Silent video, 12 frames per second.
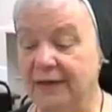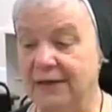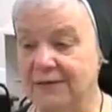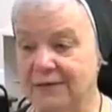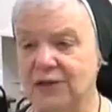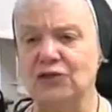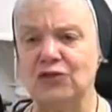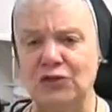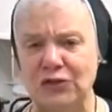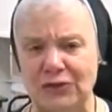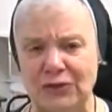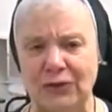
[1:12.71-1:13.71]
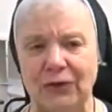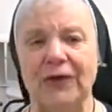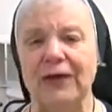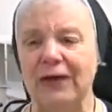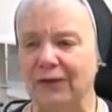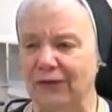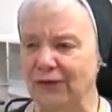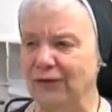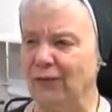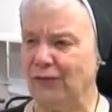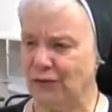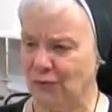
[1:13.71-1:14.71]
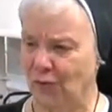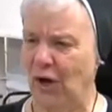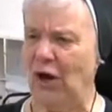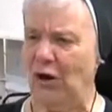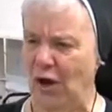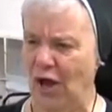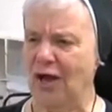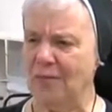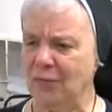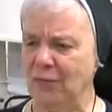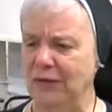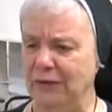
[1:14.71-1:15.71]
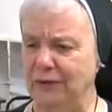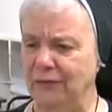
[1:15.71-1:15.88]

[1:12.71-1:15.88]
They say, Sister, this was great. I'm really